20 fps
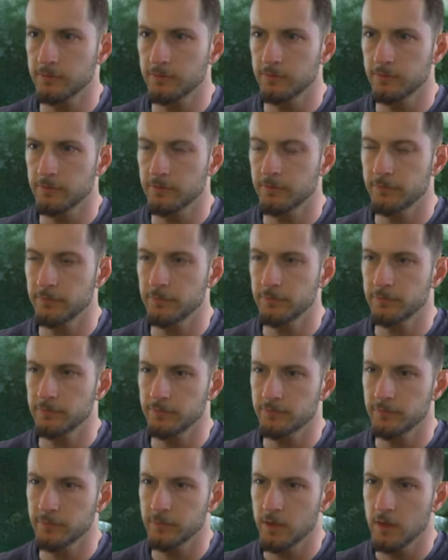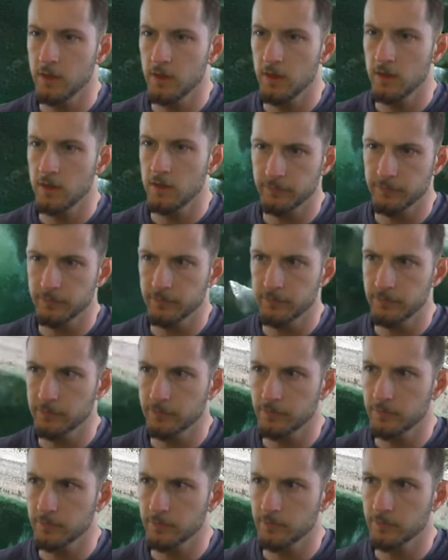
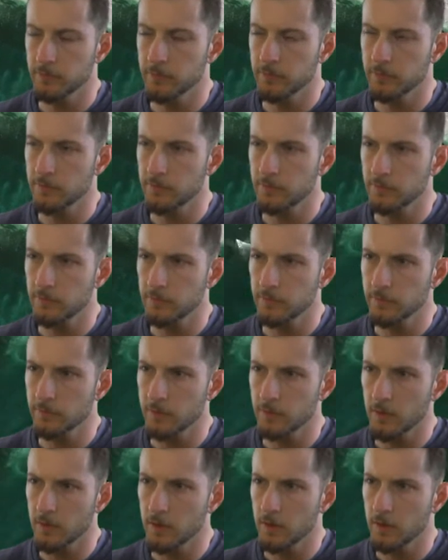(silence)